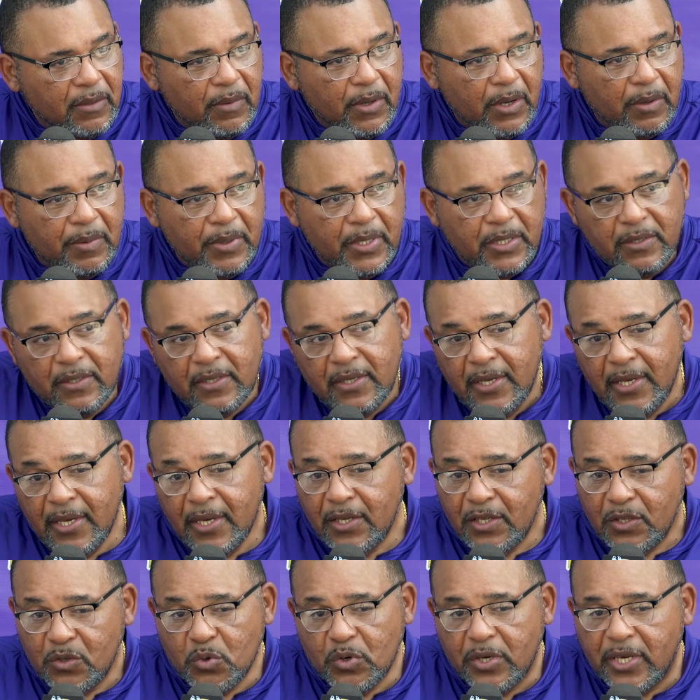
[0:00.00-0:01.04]

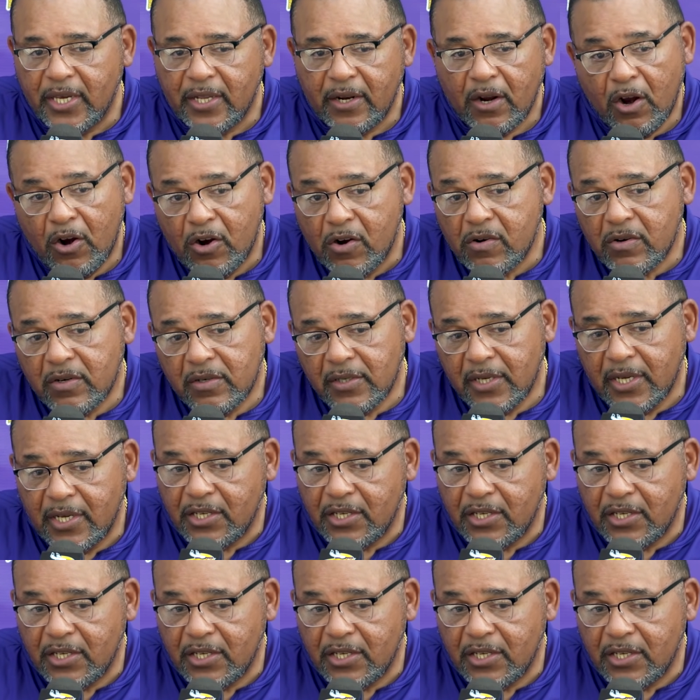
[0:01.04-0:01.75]
You get hurt